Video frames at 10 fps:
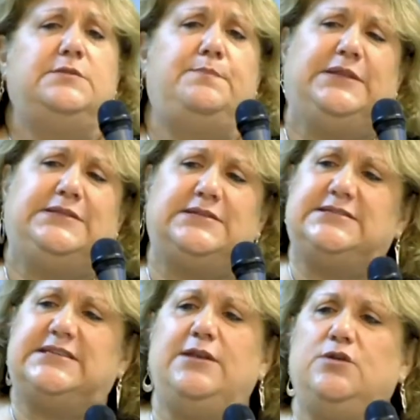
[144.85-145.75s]
But the
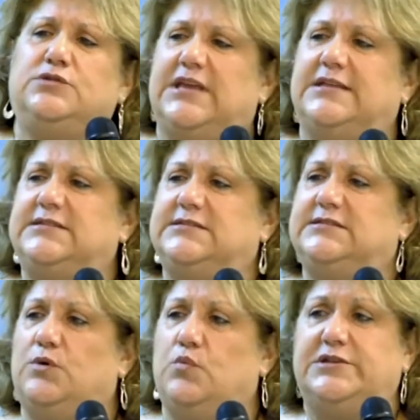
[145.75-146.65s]
decennial census
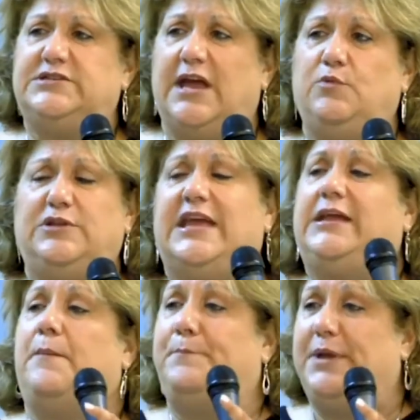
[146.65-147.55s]
is the one time we
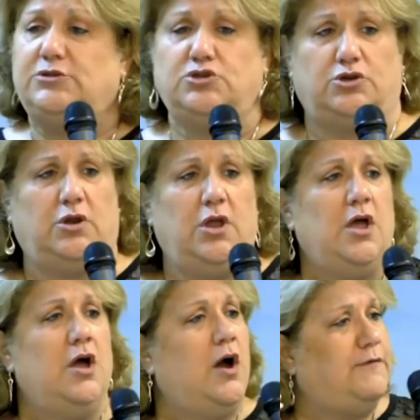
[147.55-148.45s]
take a picture
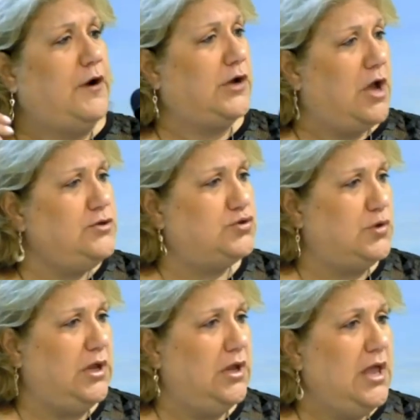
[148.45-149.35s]
of our
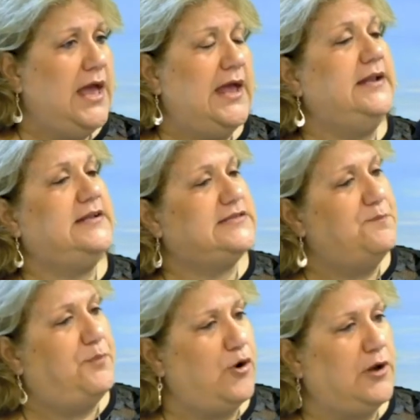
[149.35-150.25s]
country, and it is
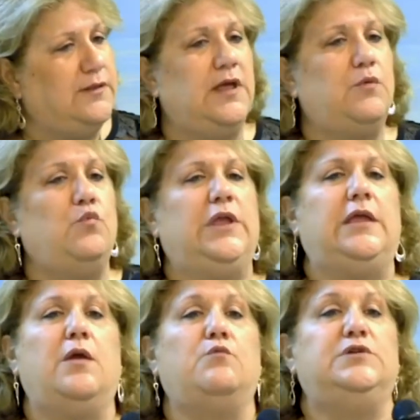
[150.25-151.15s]
important that
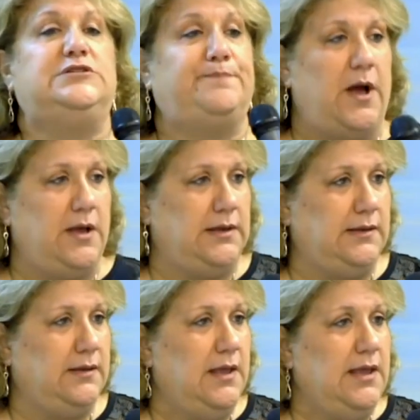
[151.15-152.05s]
we
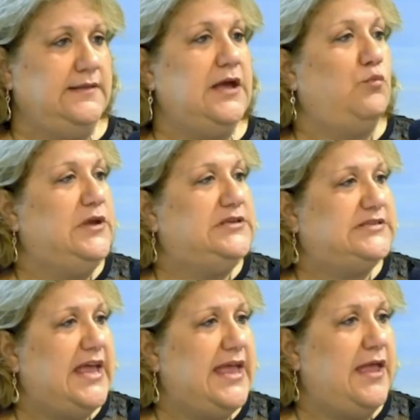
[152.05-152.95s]
respond, that we
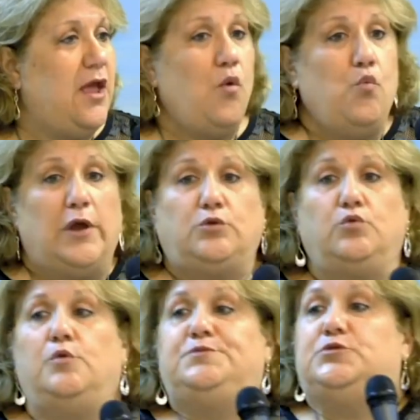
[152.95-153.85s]
say what
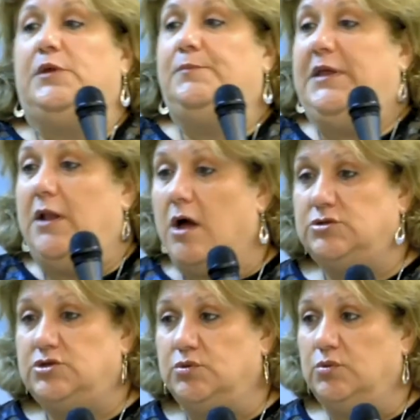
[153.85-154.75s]
groups we
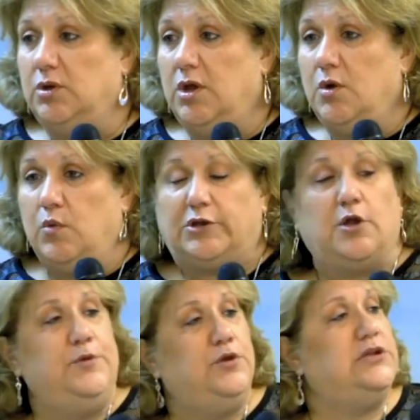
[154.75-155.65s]
belong to, what
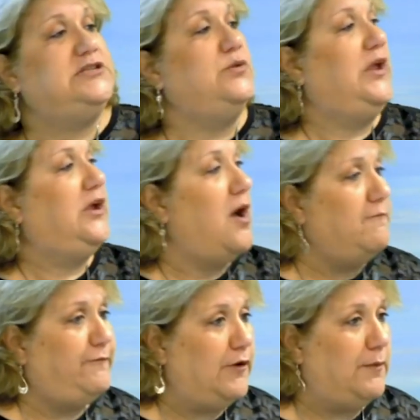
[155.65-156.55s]
community we
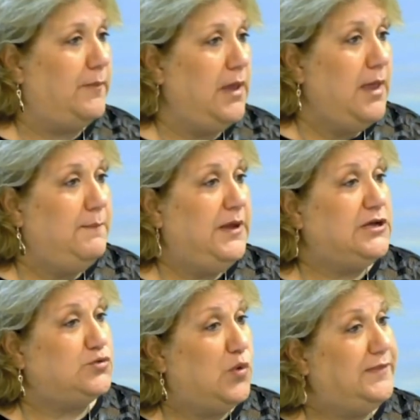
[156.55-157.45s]
come from,
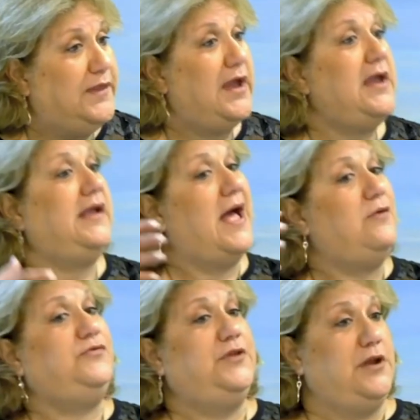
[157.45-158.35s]
because when they
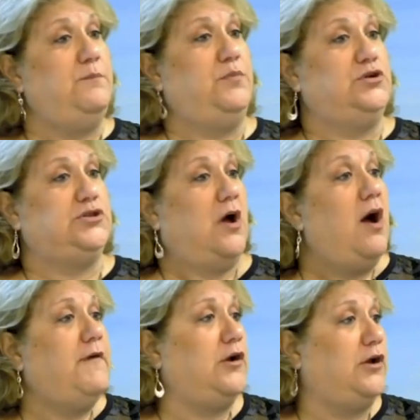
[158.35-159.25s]
count the numbers
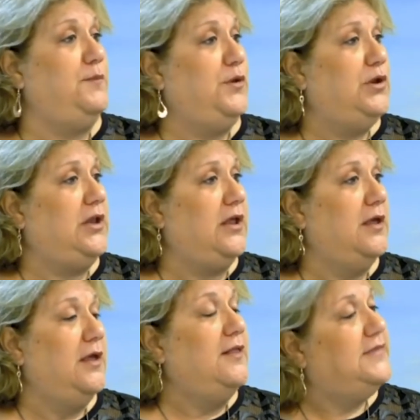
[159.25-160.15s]
of our community,
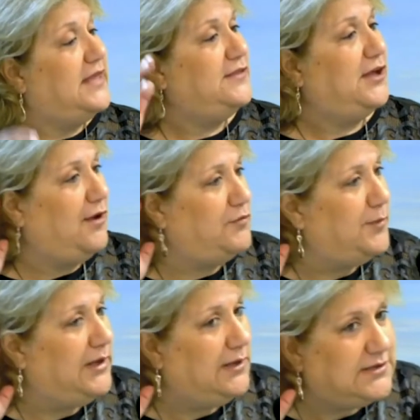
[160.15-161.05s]
then the
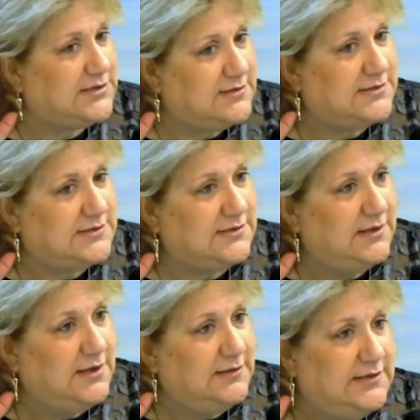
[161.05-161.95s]
government listens.
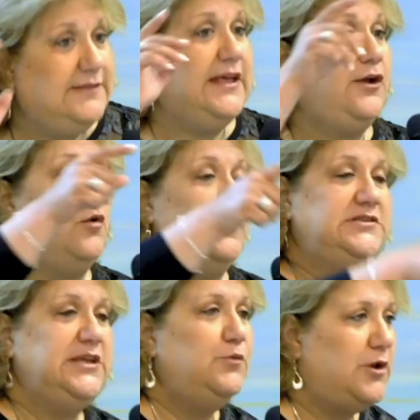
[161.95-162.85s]
Then they go
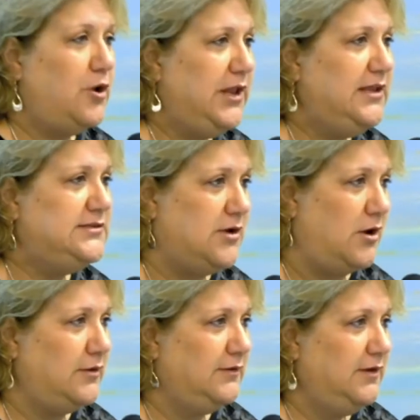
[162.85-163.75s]
and see what our needs
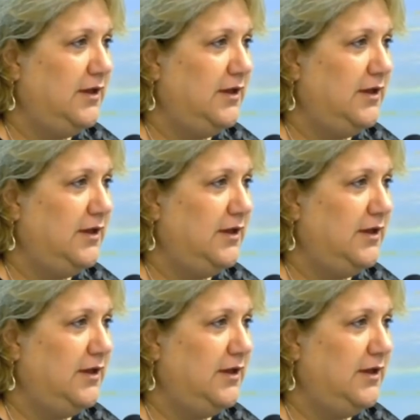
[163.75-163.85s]
are.